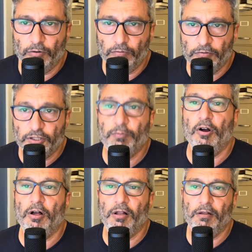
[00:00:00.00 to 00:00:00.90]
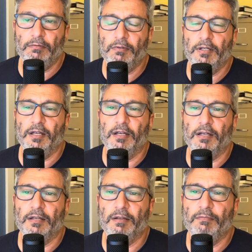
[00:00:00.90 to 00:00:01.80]
small
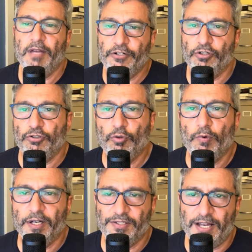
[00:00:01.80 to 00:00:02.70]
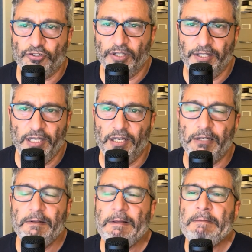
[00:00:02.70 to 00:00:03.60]
measure to what is actually needed